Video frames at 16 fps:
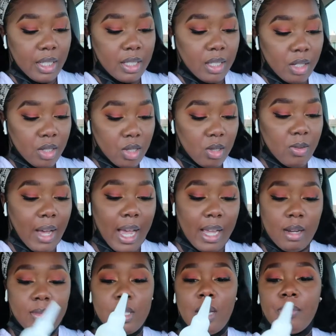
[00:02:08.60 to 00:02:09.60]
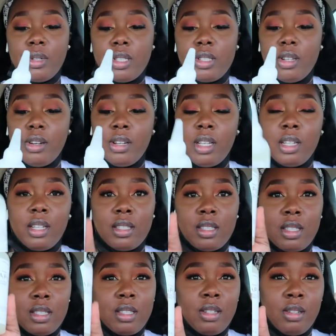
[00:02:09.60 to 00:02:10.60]
These are the two items I'm returning.
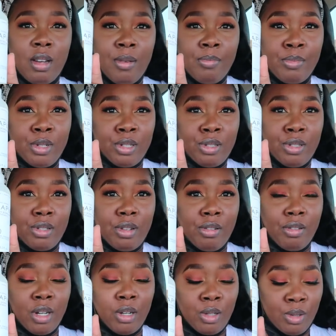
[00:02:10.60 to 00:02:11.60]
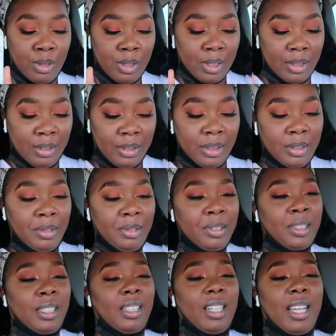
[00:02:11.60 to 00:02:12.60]
This is the number zero
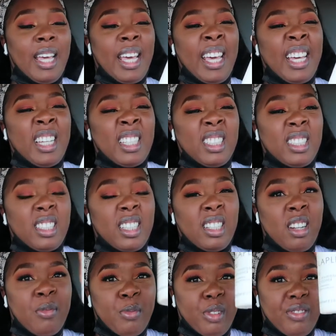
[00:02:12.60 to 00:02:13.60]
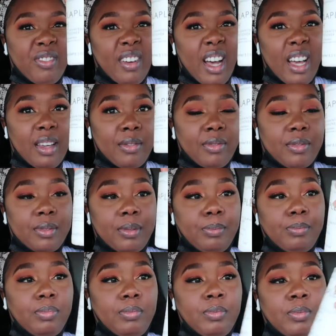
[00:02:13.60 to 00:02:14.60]
and the number five.
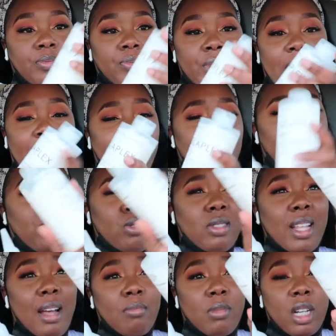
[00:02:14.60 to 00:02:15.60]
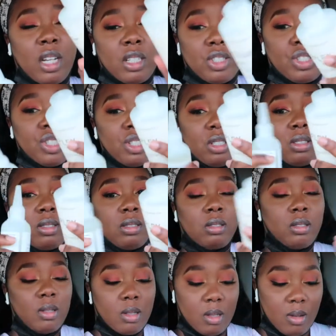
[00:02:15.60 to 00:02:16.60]
I didn't use that much,
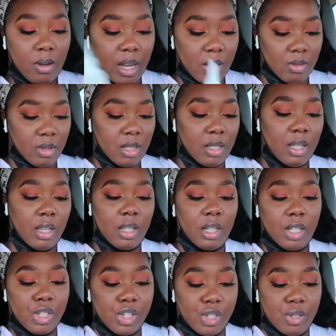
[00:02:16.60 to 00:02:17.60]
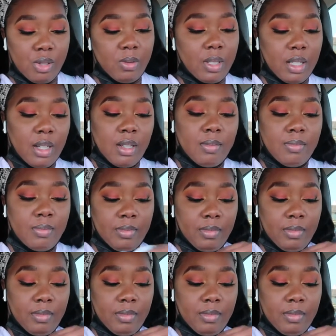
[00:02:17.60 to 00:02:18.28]
so I don't see an issue with them